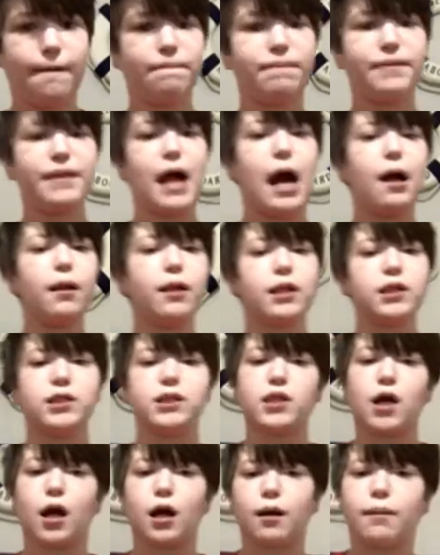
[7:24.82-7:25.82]
Now
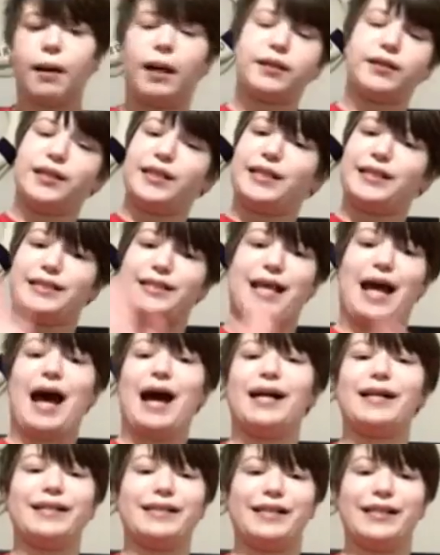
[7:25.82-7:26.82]
let's talk about the
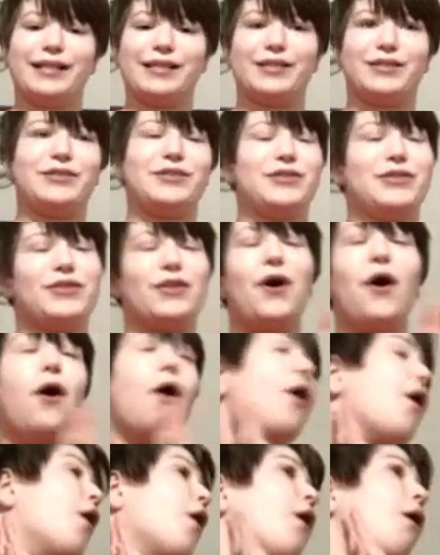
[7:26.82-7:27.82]
antagonists.
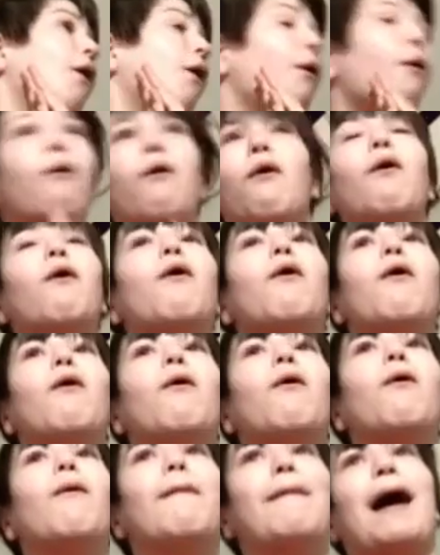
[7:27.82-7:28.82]

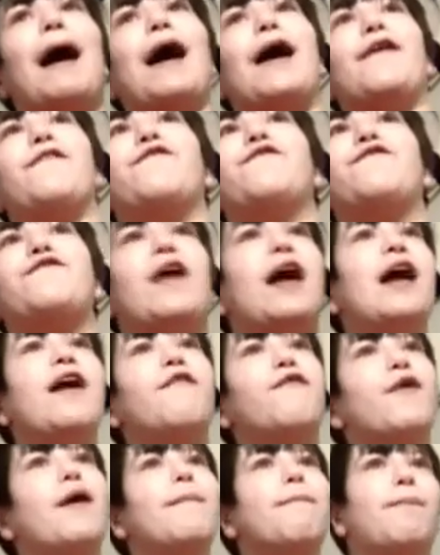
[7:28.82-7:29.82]
Oh, my
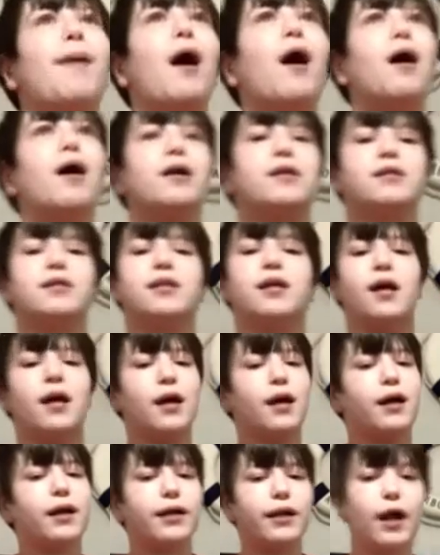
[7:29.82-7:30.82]
favorite part.
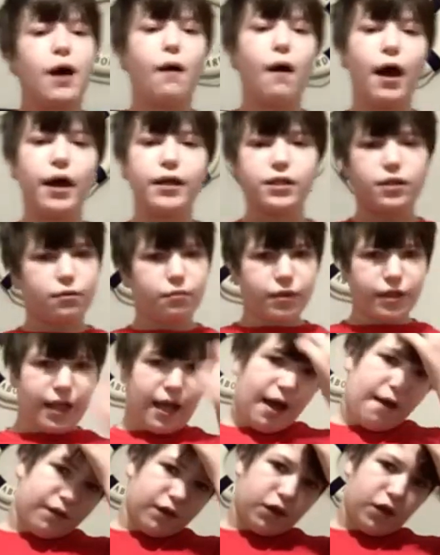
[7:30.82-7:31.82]
Now, I didn't really
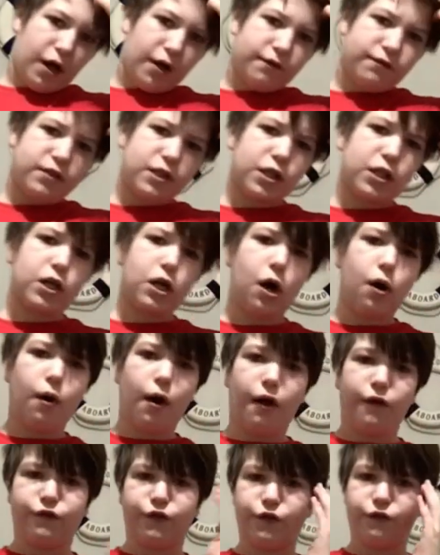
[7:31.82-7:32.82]
have a lot to go
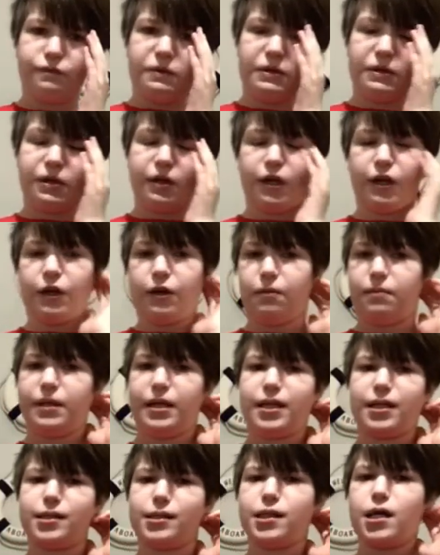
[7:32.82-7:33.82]
off of here
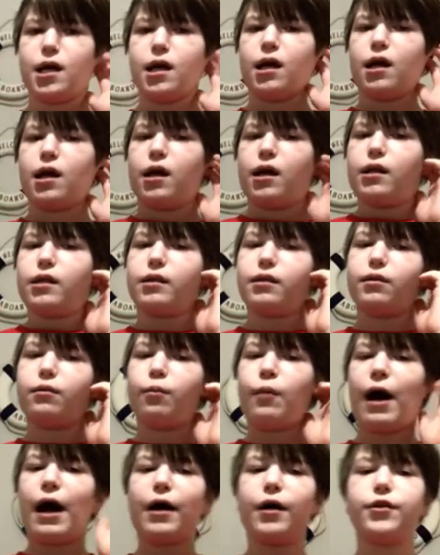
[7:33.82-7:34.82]
because
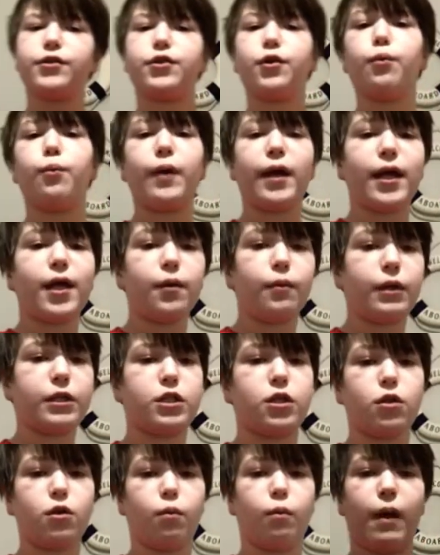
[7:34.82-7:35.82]
while the Wicked
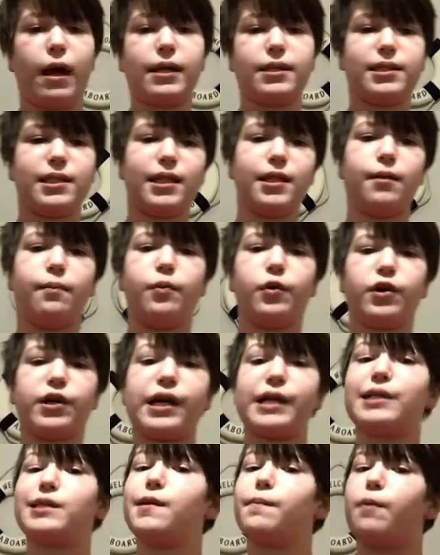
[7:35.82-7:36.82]
Witch of the West in the
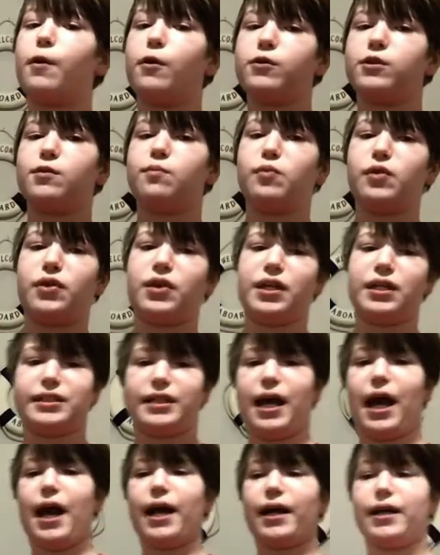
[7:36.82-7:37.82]
book is supposed to be the
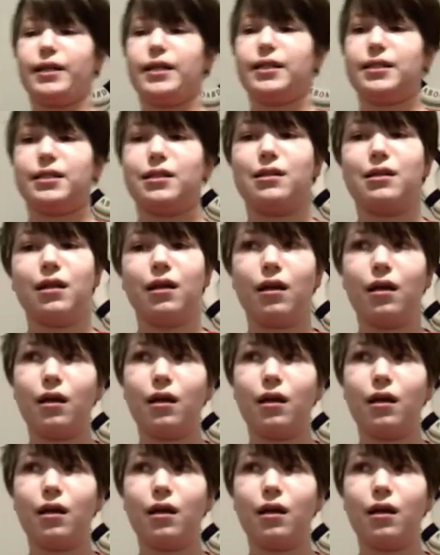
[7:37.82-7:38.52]
antagonist,